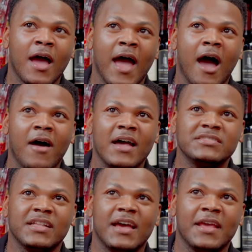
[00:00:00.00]
how
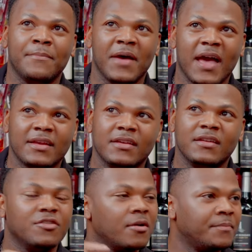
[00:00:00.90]
has that
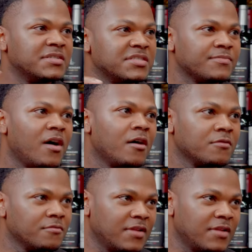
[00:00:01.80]
impacted your business model?